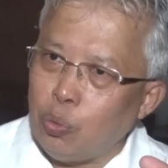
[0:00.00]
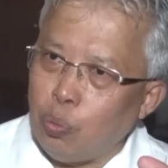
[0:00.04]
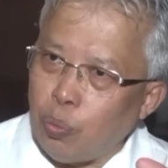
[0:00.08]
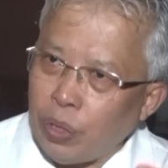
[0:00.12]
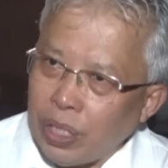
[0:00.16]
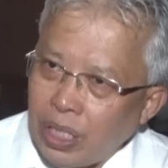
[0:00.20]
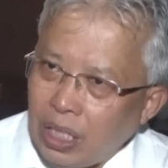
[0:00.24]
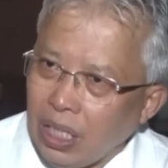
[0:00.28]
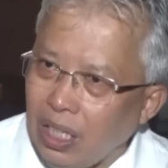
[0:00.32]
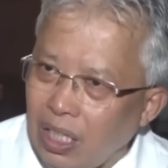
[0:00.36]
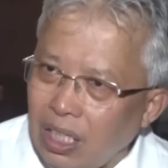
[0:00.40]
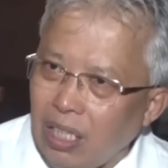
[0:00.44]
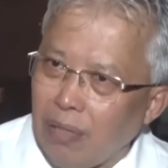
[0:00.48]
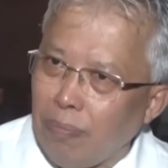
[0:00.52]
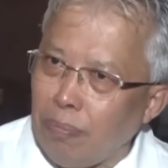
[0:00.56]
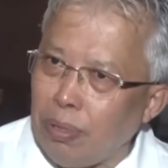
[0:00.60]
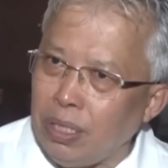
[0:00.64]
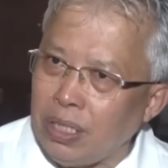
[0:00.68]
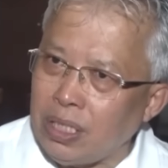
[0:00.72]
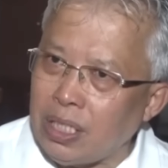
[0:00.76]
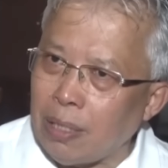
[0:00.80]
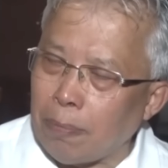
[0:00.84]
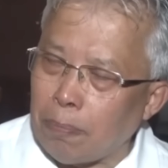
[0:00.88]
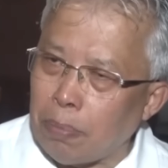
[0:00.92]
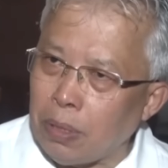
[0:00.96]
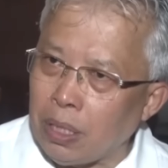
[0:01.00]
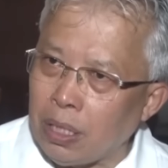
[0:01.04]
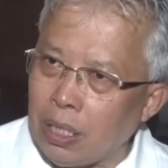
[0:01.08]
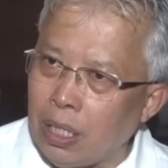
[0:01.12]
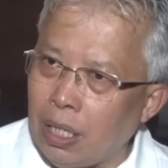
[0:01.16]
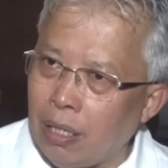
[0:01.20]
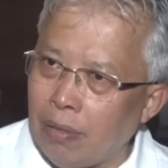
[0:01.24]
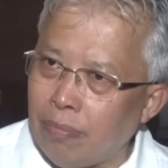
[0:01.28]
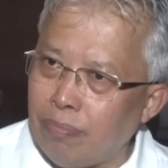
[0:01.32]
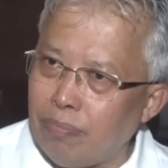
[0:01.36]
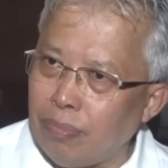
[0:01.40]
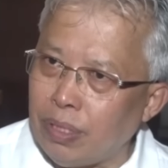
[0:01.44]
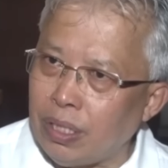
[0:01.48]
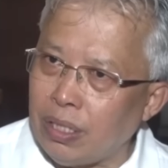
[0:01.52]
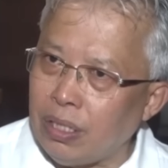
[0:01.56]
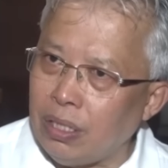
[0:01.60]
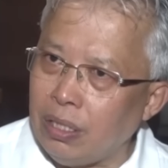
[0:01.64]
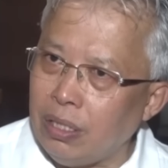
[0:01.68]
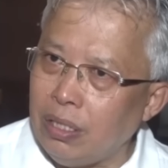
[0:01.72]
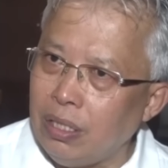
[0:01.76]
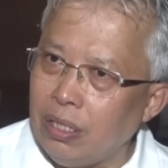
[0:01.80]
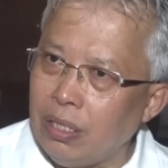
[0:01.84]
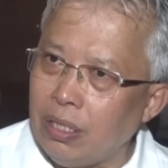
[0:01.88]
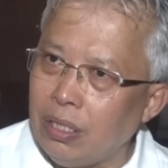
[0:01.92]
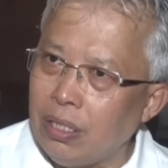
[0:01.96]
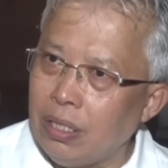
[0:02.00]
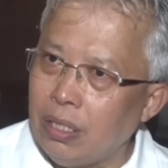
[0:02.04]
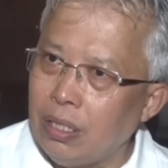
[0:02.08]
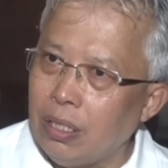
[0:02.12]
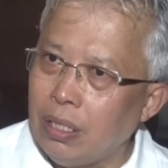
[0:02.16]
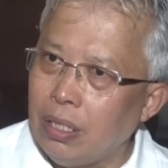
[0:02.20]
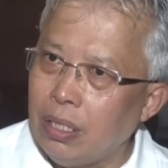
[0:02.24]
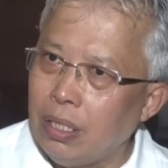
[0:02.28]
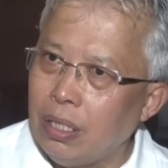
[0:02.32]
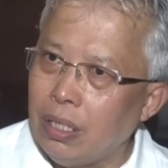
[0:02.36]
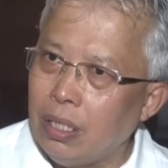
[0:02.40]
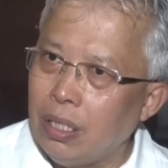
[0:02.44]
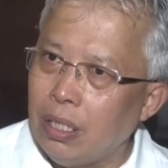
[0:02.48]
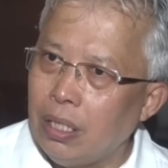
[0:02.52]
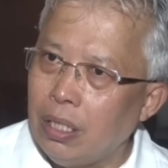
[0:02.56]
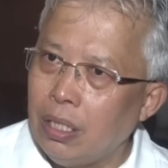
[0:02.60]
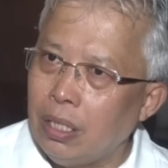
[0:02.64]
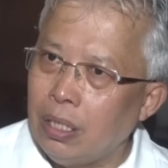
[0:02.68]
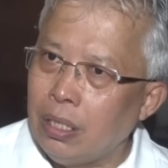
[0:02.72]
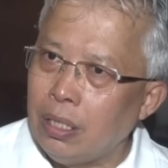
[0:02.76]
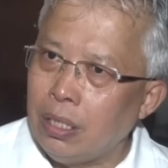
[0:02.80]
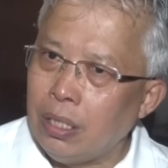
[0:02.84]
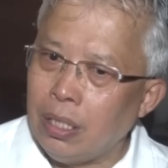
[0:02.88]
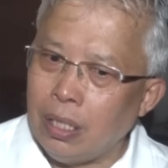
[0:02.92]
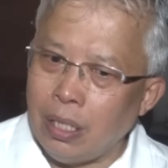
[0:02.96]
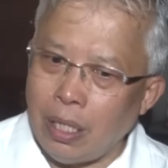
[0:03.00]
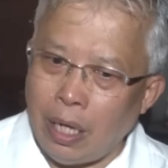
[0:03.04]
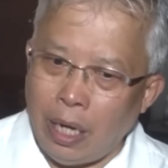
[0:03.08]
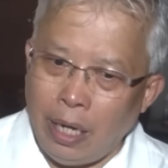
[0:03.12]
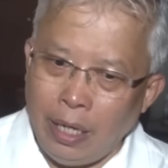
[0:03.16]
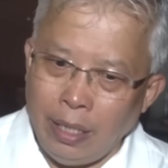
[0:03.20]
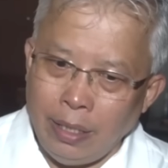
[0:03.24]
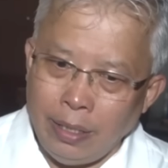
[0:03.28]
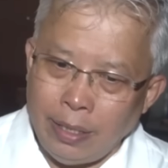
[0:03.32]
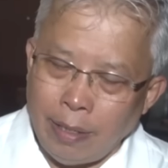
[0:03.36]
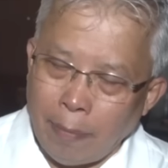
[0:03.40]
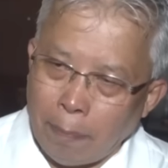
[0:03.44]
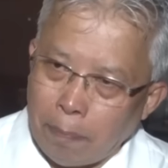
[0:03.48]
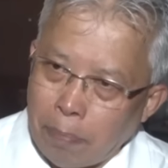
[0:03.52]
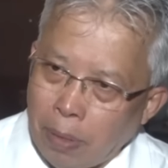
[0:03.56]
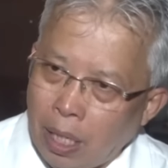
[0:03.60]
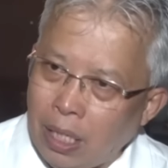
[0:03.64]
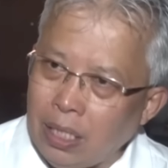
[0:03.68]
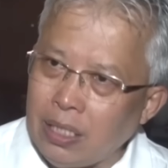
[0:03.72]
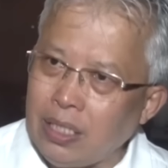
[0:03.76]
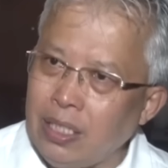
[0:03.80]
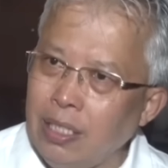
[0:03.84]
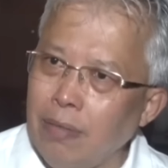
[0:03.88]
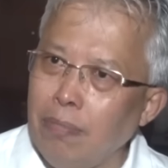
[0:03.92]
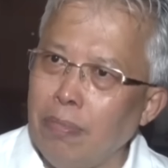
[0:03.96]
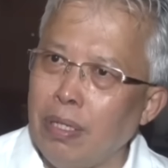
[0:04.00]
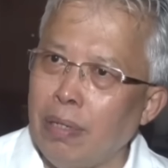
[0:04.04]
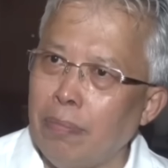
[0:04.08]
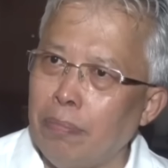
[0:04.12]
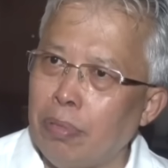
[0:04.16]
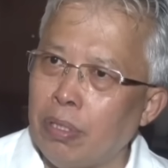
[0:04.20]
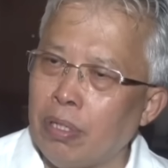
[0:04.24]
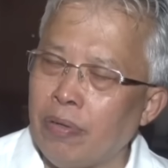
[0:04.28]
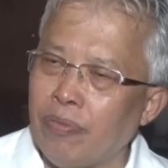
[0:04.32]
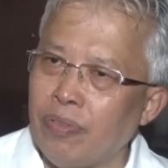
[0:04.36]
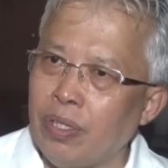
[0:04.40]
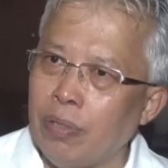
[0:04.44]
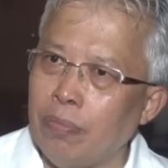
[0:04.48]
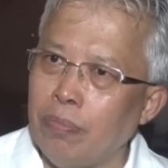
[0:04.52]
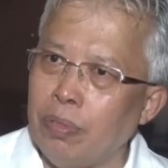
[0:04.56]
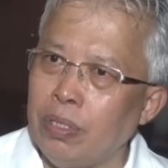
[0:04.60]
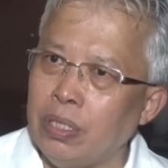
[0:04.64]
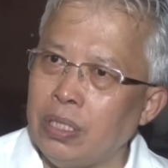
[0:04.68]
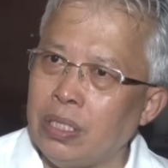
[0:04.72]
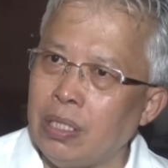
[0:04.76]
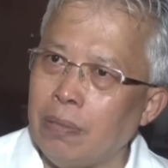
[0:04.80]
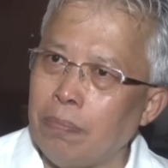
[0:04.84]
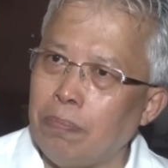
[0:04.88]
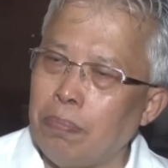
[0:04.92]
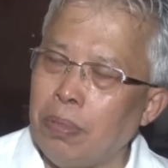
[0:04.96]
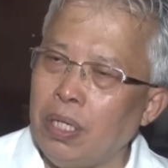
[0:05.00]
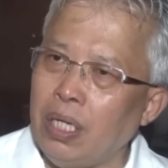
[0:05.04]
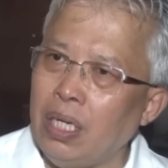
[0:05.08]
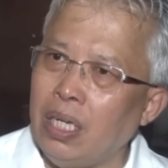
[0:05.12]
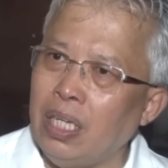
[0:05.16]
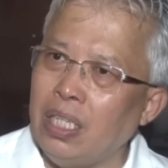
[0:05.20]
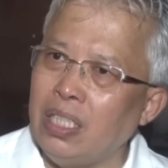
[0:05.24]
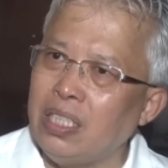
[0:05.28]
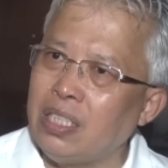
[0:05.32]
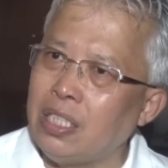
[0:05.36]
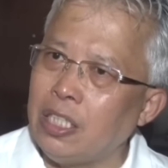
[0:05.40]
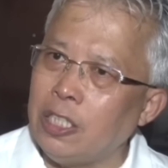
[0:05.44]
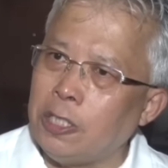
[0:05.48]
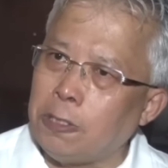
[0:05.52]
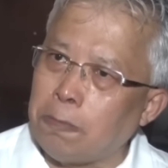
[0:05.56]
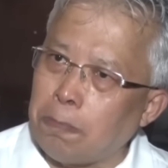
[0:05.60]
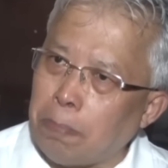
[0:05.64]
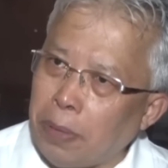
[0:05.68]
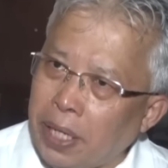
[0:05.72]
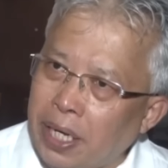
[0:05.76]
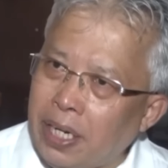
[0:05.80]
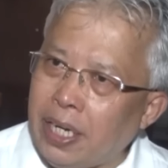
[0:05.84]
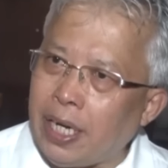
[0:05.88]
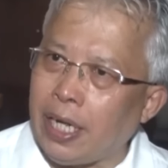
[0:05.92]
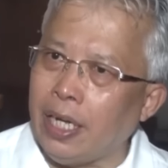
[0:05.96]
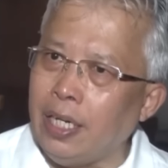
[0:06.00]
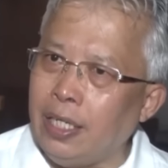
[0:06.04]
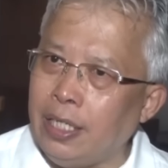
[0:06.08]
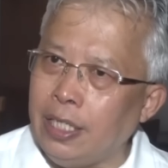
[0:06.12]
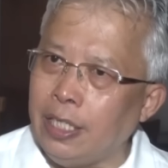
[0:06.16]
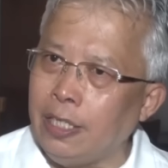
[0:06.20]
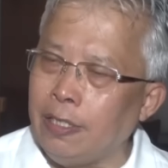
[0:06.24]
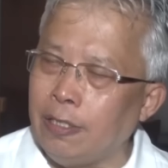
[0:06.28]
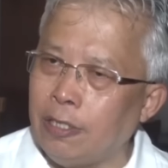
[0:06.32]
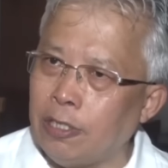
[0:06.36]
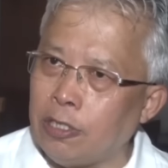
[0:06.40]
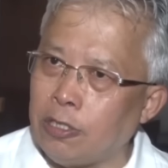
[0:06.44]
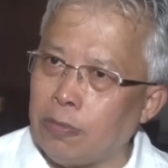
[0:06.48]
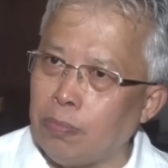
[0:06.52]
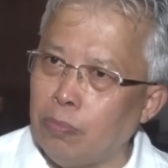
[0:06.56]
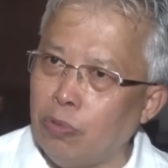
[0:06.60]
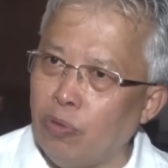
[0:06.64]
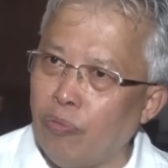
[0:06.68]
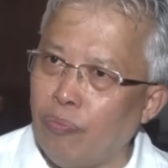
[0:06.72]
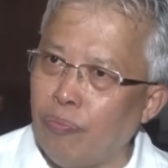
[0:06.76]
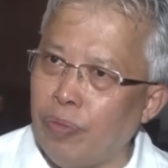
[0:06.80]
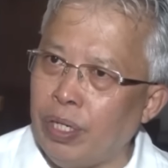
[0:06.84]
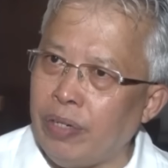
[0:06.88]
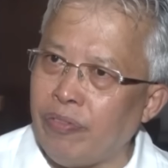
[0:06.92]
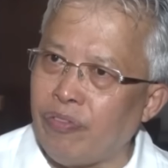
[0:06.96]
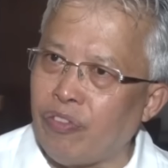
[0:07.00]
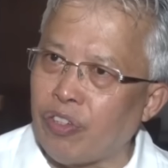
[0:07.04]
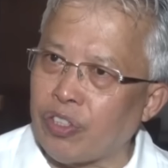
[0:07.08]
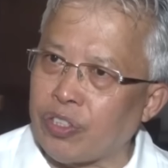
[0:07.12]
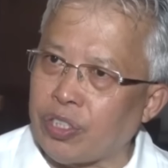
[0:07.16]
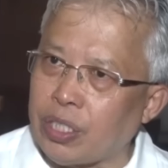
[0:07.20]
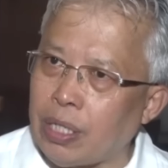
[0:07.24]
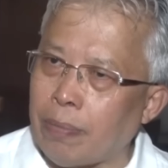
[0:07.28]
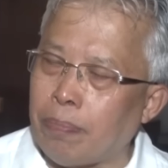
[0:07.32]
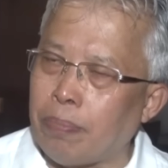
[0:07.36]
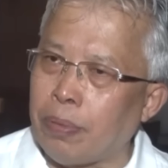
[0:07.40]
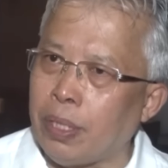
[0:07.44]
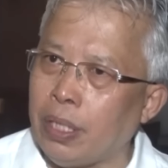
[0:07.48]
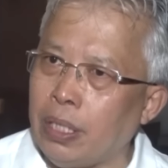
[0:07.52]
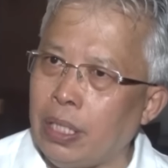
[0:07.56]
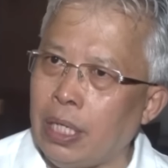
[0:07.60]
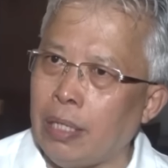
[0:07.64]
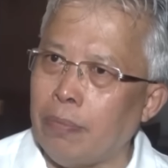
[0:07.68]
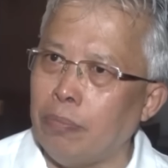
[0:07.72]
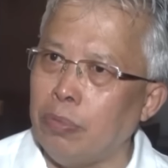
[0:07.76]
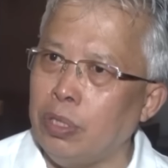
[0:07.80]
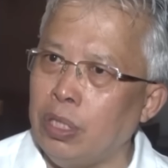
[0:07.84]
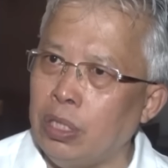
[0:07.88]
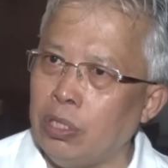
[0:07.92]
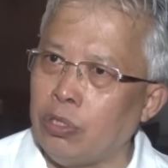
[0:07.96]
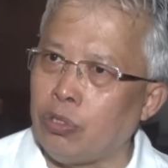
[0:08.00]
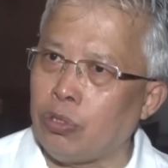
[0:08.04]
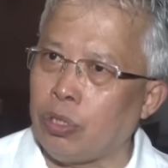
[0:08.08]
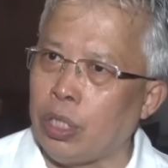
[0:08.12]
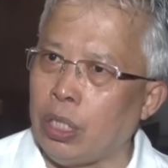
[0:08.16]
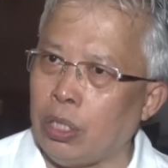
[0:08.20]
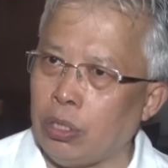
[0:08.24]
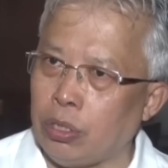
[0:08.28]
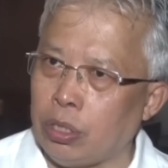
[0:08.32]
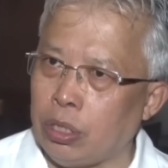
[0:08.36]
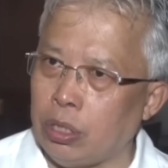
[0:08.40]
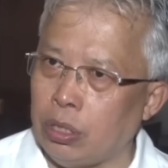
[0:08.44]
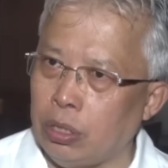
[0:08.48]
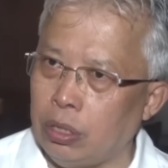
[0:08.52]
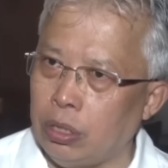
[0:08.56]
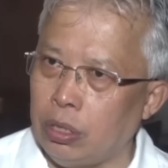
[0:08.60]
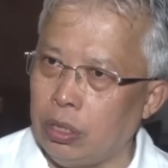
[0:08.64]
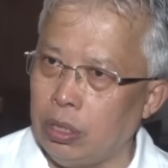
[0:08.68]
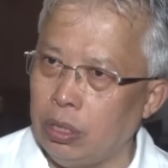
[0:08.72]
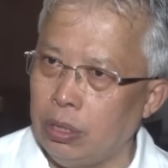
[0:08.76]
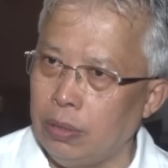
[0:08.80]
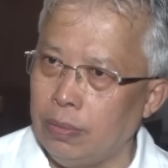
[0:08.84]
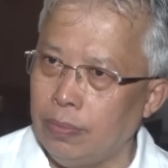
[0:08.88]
go! Within the B J P government, and a party member of the B J P is spearheading this movement for separate administrations.